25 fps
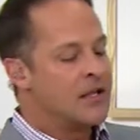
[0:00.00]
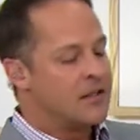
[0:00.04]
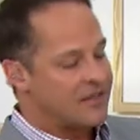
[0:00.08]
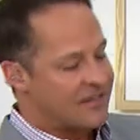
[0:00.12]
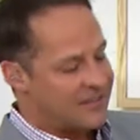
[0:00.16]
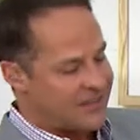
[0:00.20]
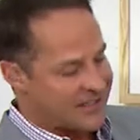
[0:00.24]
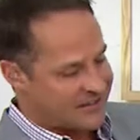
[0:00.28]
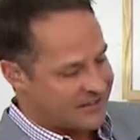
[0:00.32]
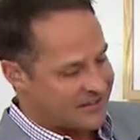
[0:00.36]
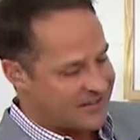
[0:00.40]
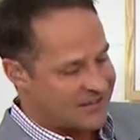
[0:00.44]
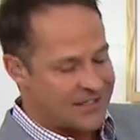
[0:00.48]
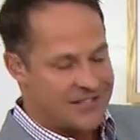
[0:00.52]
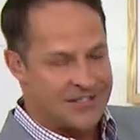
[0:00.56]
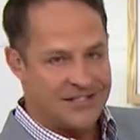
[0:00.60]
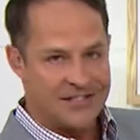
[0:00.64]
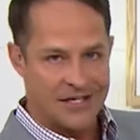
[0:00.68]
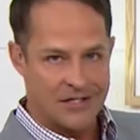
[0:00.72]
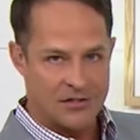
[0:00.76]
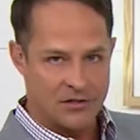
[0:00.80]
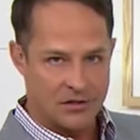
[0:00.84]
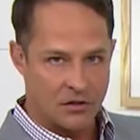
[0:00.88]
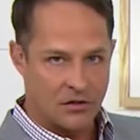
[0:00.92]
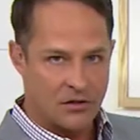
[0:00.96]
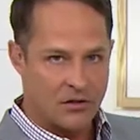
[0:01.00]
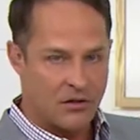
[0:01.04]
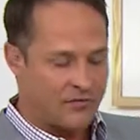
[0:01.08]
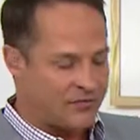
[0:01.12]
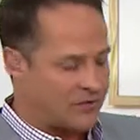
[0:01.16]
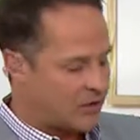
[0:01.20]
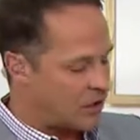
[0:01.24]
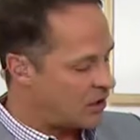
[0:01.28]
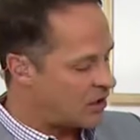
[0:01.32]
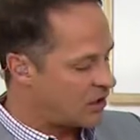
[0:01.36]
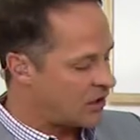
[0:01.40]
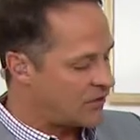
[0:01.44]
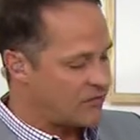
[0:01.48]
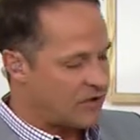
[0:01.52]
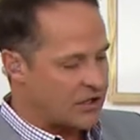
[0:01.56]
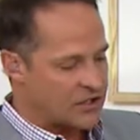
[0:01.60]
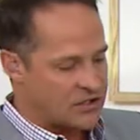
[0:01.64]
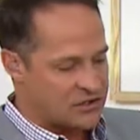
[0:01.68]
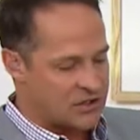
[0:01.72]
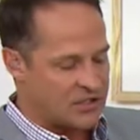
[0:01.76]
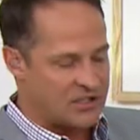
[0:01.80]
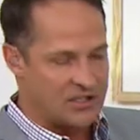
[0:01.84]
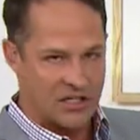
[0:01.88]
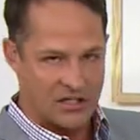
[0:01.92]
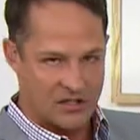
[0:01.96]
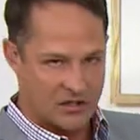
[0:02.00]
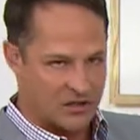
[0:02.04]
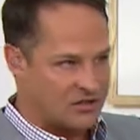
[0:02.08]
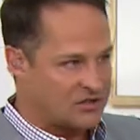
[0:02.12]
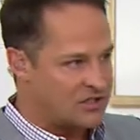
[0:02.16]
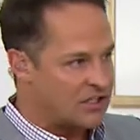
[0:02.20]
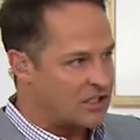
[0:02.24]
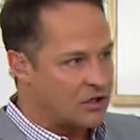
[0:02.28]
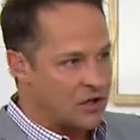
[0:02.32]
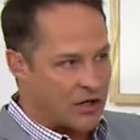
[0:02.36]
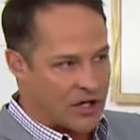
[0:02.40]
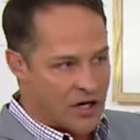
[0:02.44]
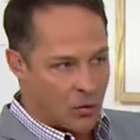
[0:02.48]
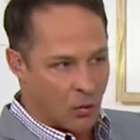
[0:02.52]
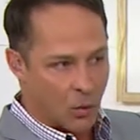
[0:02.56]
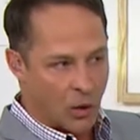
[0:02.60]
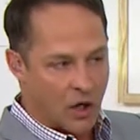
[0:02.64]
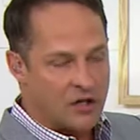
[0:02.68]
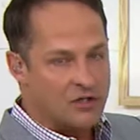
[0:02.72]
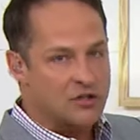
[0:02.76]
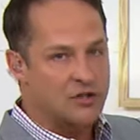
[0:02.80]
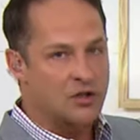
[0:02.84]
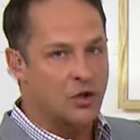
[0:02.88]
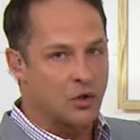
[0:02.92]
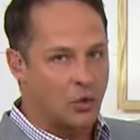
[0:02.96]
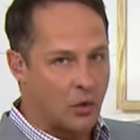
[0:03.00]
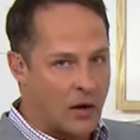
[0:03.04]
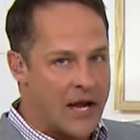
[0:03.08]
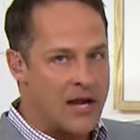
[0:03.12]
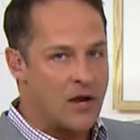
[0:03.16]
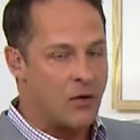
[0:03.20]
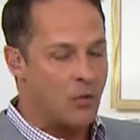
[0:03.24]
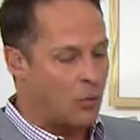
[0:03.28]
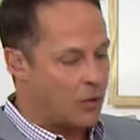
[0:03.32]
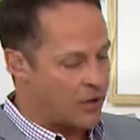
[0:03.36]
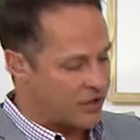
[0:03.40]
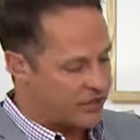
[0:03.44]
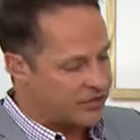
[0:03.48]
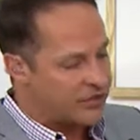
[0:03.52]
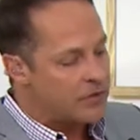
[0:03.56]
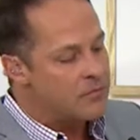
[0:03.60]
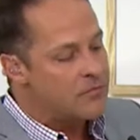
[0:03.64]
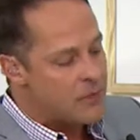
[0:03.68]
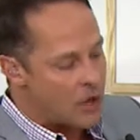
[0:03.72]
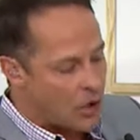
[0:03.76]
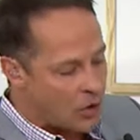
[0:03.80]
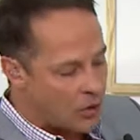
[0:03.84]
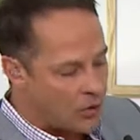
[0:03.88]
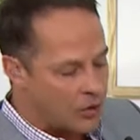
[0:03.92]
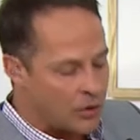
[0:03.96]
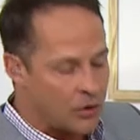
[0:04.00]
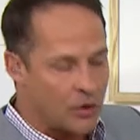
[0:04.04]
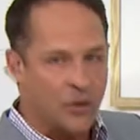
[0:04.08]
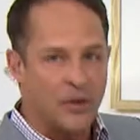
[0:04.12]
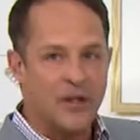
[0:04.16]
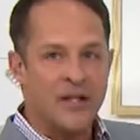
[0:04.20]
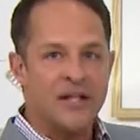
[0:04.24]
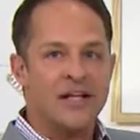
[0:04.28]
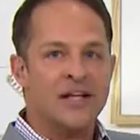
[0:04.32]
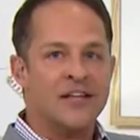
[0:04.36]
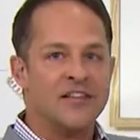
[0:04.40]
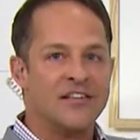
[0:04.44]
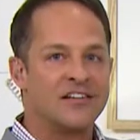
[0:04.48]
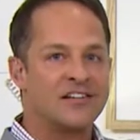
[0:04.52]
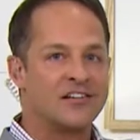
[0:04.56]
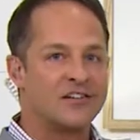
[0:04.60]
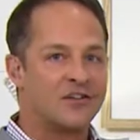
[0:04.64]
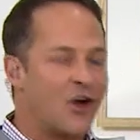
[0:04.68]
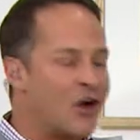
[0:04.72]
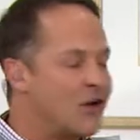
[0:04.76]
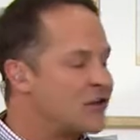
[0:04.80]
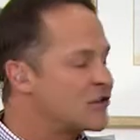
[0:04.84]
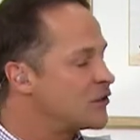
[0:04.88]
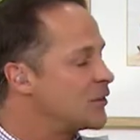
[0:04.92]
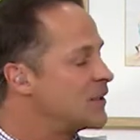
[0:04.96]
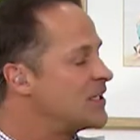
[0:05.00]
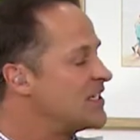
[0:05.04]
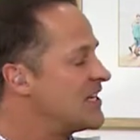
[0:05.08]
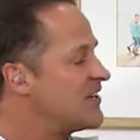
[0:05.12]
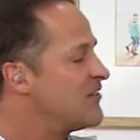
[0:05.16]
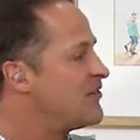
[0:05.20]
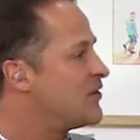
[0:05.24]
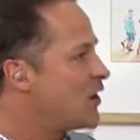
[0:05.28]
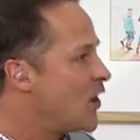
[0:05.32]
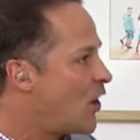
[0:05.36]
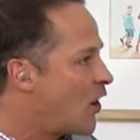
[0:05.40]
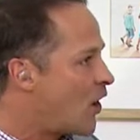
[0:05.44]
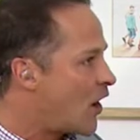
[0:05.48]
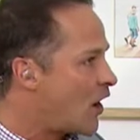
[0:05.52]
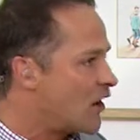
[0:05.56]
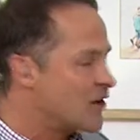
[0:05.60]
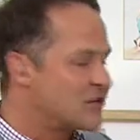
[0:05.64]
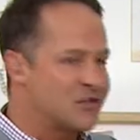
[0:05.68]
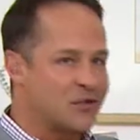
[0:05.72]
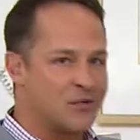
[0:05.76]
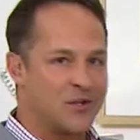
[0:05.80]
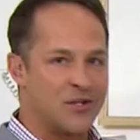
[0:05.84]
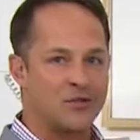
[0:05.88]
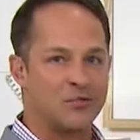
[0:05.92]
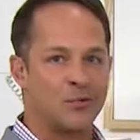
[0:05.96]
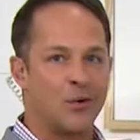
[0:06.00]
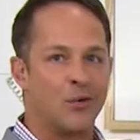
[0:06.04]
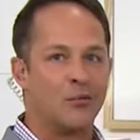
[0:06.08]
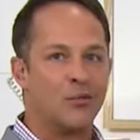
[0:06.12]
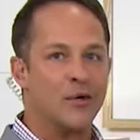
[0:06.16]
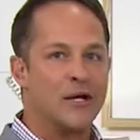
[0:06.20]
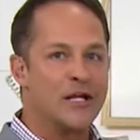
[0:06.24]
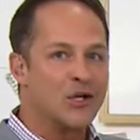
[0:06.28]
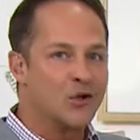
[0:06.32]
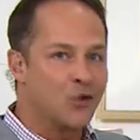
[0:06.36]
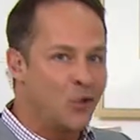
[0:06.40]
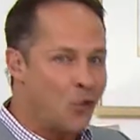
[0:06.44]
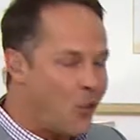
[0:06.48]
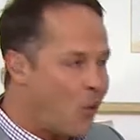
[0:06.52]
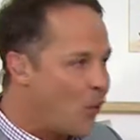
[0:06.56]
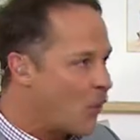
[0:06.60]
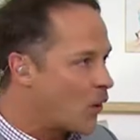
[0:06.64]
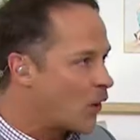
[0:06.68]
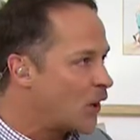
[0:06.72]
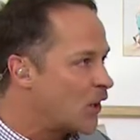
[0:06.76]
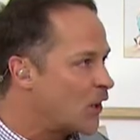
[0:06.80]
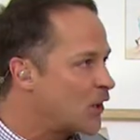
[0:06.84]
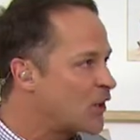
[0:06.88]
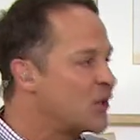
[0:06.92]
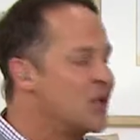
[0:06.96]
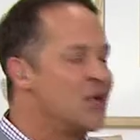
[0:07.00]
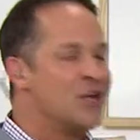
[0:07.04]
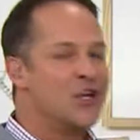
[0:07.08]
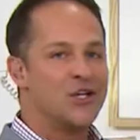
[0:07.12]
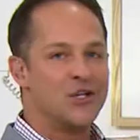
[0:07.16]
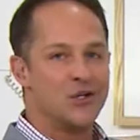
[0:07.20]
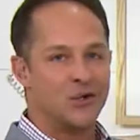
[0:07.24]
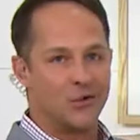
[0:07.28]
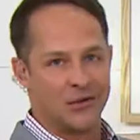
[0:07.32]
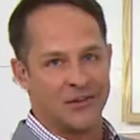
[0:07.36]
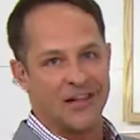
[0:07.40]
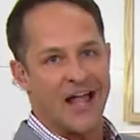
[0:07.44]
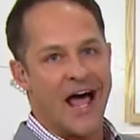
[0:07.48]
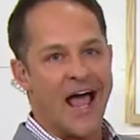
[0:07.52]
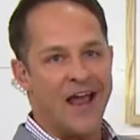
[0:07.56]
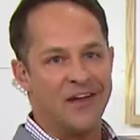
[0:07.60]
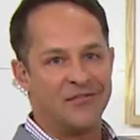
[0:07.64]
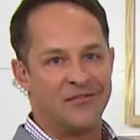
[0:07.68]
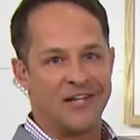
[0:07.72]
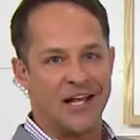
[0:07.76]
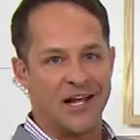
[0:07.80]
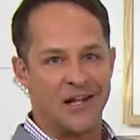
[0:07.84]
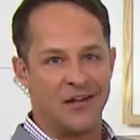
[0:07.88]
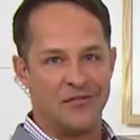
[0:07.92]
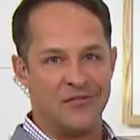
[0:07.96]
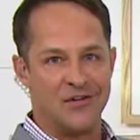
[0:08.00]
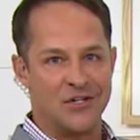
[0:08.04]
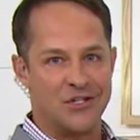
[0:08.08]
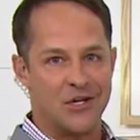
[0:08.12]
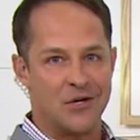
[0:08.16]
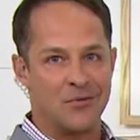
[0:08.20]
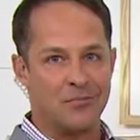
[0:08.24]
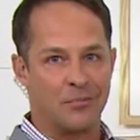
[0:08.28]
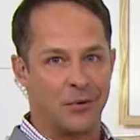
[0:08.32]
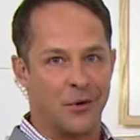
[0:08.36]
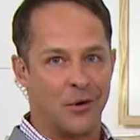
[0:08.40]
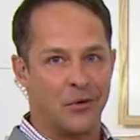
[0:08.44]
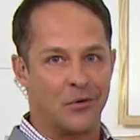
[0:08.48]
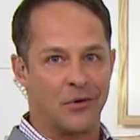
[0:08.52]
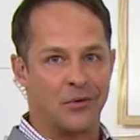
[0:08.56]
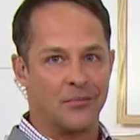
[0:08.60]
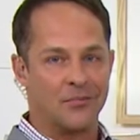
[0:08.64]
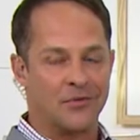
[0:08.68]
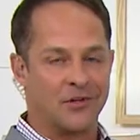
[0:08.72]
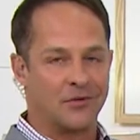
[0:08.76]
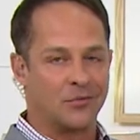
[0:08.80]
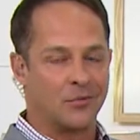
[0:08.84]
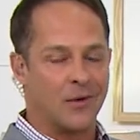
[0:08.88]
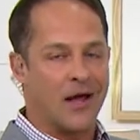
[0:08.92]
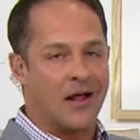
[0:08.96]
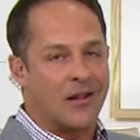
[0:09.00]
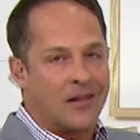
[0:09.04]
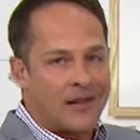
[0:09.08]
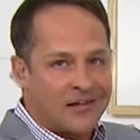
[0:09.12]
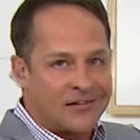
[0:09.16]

This is a digital converter. It converts to digital signal and it works great with the Mohu. This is also a DVR. So this will record your live television programs as well.